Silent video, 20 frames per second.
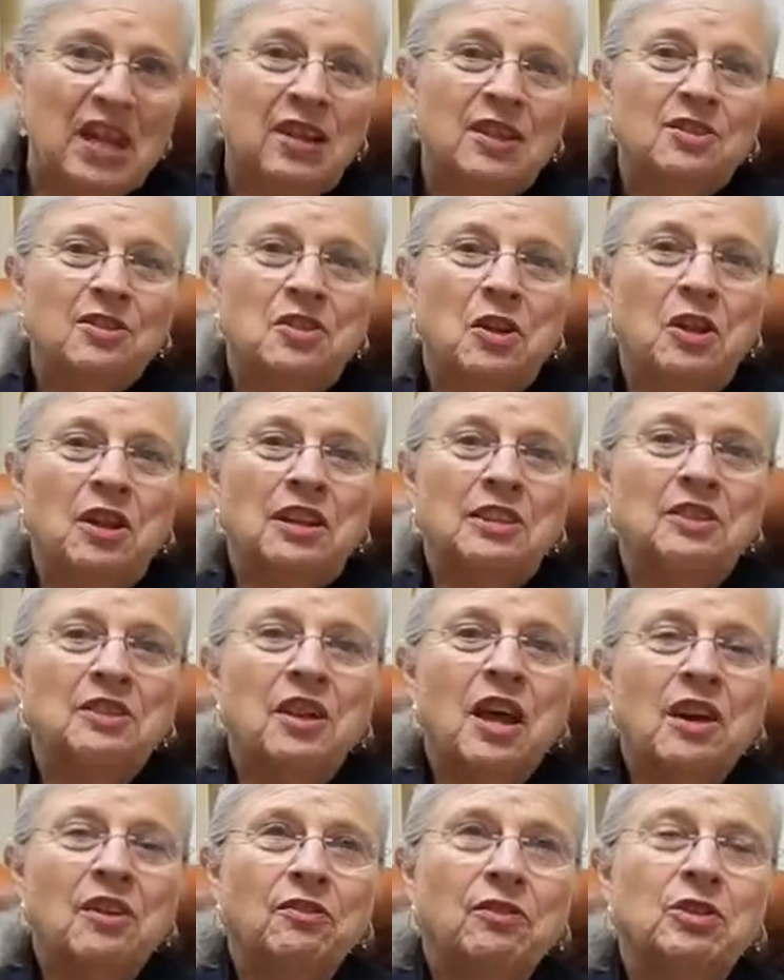So let's
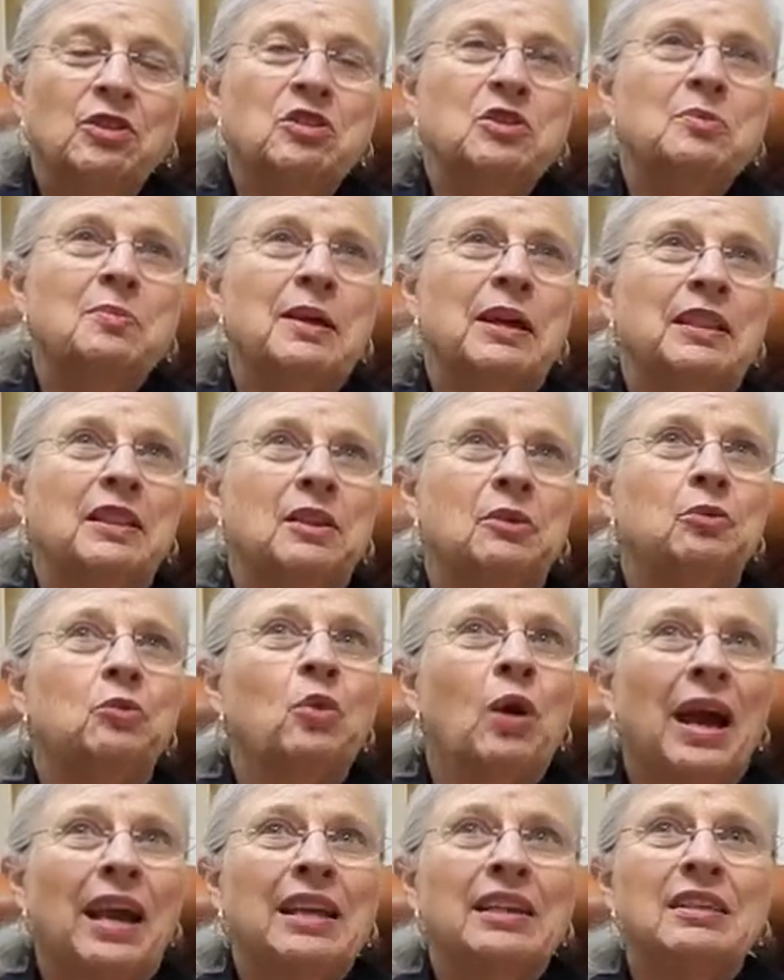talk first about the
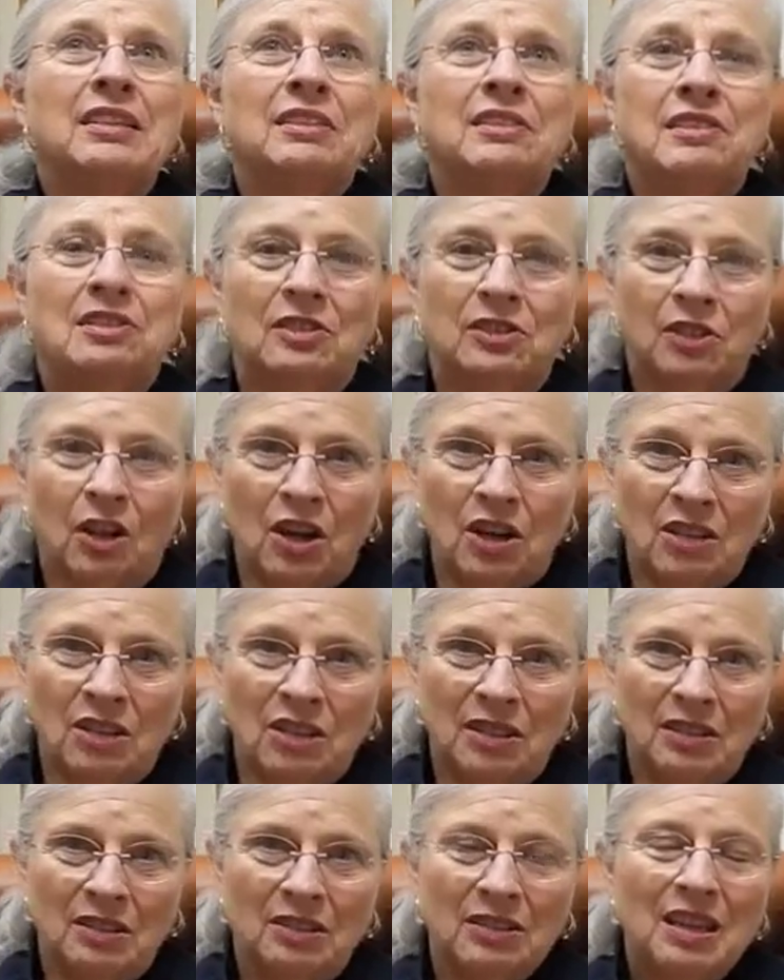right
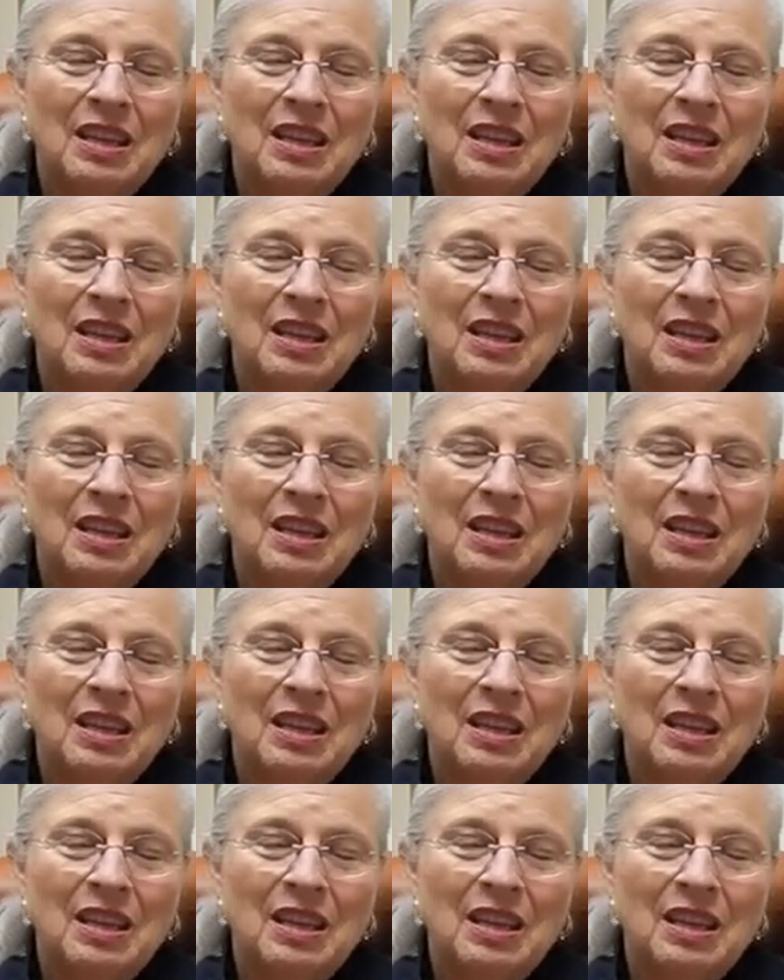start.